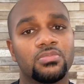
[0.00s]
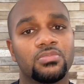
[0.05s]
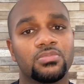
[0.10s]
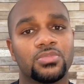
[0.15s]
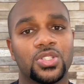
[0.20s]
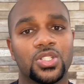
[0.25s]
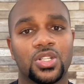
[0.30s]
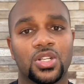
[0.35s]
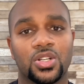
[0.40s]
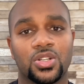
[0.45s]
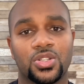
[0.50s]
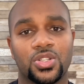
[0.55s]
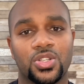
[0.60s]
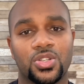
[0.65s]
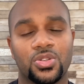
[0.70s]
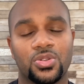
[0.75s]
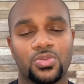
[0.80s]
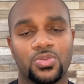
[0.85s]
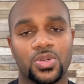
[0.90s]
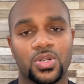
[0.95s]

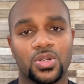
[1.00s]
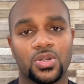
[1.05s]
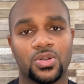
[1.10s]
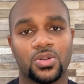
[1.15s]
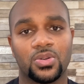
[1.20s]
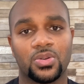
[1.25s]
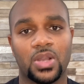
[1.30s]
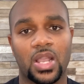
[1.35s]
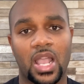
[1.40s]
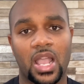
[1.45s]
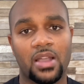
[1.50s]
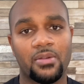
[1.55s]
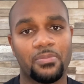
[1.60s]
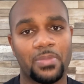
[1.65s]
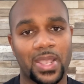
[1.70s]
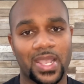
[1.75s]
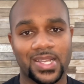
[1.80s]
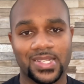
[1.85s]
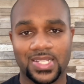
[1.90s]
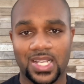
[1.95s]
You will have
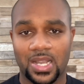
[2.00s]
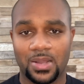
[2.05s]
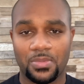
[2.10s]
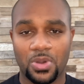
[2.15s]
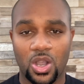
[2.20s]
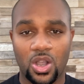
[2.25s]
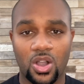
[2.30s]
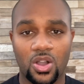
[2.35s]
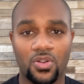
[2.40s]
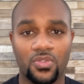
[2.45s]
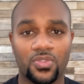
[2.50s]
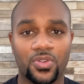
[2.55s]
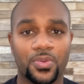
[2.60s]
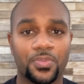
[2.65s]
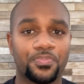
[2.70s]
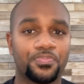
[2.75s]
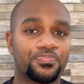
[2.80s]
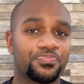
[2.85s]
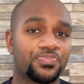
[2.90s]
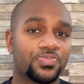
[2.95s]
paid time off,
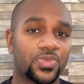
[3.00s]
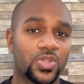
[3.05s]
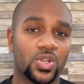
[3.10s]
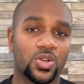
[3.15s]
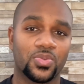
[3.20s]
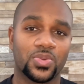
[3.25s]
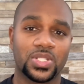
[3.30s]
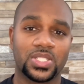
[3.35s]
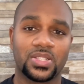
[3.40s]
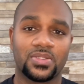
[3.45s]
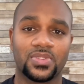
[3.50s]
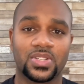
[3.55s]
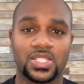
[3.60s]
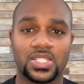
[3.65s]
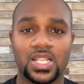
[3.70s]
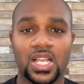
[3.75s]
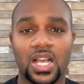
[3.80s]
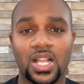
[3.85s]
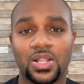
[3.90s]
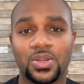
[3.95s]
you'll receive a
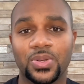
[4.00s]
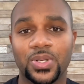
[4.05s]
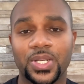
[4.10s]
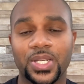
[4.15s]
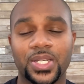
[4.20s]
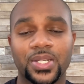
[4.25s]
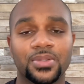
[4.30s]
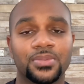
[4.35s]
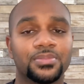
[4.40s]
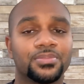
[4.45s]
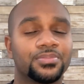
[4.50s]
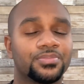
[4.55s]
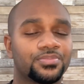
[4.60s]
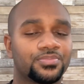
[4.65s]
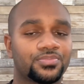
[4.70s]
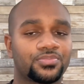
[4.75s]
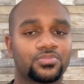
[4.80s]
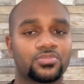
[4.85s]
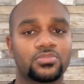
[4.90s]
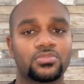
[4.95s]
salary,
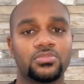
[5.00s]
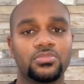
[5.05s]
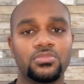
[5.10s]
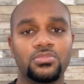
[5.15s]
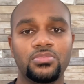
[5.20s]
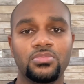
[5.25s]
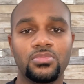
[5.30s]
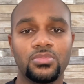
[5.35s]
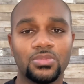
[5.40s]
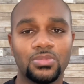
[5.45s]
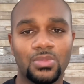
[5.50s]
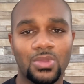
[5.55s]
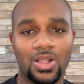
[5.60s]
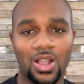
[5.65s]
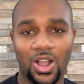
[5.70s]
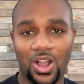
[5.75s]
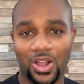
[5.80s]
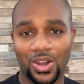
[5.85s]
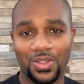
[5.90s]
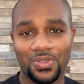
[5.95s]

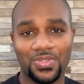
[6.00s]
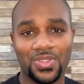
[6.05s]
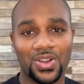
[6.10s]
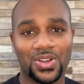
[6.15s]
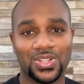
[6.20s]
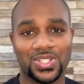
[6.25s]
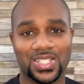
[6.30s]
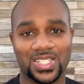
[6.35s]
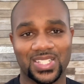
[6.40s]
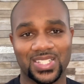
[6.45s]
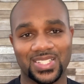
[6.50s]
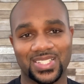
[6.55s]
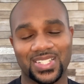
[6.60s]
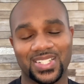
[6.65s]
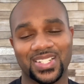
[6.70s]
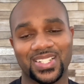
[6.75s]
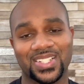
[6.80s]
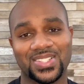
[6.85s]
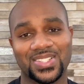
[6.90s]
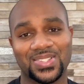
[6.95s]
all of those good
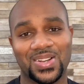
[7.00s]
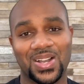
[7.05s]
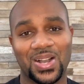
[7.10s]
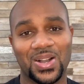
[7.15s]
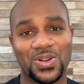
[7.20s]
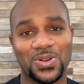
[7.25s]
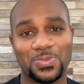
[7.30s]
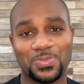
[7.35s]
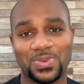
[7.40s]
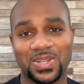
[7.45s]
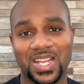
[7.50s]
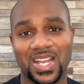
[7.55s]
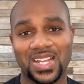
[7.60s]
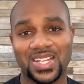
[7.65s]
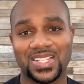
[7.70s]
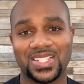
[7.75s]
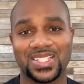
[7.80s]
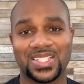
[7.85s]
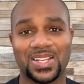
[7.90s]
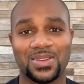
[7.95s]
things. hope
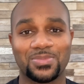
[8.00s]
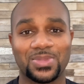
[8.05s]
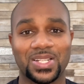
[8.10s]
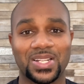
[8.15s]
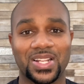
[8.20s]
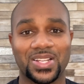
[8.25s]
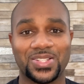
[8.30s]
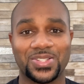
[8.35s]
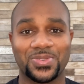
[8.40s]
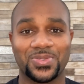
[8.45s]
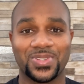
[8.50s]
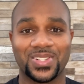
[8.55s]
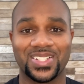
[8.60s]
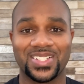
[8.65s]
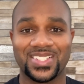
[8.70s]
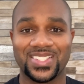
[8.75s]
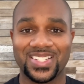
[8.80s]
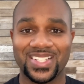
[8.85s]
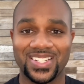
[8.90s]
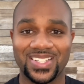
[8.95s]
that's something that you
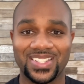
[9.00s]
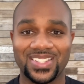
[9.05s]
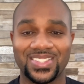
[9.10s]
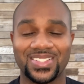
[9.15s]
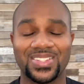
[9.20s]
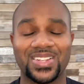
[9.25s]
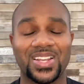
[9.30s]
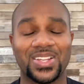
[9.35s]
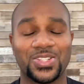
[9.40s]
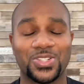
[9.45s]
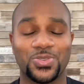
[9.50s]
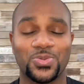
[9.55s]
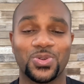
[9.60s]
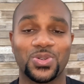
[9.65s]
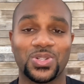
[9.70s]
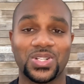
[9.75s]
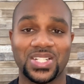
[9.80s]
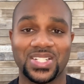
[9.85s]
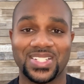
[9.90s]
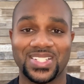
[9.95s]
will
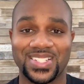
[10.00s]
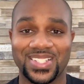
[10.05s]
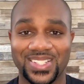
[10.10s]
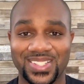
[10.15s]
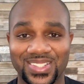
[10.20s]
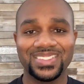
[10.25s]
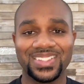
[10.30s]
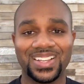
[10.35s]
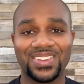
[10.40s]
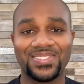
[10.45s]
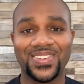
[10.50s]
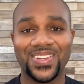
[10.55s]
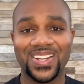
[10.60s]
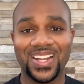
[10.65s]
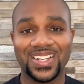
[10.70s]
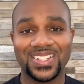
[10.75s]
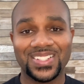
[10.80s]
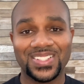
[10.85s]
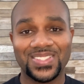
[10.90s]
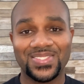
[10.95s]
consider. If you
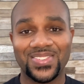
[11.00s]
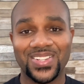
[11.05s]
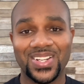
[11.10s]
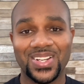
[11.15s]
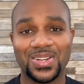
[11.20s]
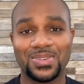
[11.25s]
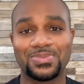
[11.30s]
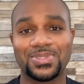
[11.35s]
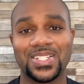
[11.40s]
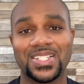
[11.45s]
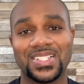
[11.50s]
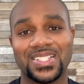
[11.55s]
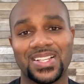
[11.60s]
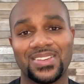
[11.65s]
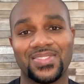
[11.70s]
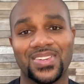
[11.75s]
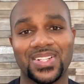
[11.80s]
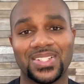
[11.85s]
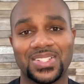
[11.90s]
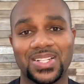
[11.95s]
like this video, please give
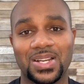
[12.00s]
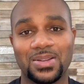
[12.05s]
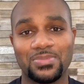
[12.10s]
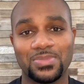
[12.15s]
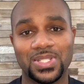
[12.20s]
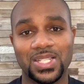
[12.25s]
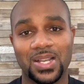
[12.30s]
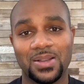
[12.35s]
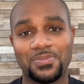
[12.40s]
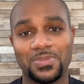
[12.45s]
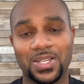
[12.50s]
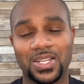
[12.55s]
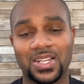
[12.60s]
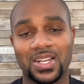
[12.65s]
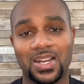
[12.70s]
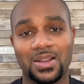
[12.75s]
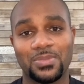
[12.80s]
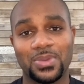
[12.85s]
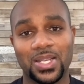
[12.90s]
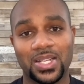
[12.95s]
it a thumbs up and
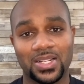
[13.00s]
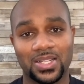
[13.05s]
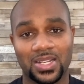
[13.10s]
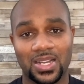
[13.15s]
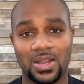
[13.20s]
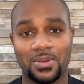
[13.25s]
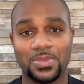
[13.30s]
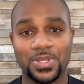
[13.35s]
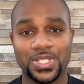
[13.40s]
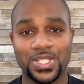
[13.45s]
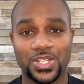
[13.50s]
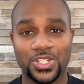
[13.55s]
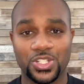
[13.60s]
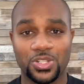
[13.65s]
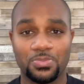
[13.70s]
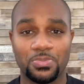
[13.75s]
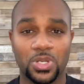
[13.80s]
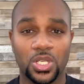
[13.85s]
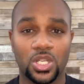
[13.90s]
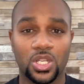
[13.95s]
comment in the comment section
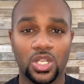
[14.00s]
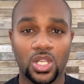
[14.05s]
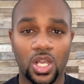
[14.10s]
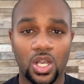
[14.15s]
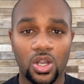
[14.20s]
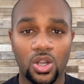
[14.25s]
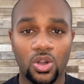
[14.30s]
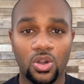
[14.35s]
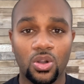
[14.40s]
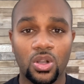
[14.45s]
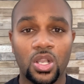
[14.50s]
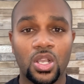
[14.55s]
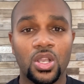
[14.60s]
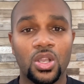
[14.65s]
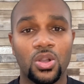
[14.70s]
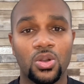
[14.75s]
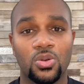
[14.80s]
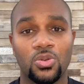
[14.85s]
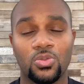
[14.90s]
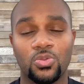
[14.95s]
below.
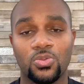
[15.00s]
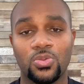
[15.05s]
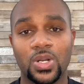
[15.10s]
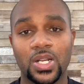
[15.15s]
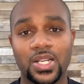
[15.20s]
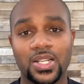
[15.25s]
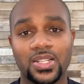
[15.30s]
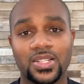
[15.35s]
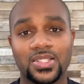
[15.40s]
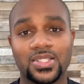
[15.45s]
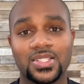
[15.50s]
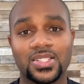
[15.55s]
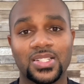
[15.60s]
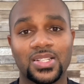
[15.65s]
What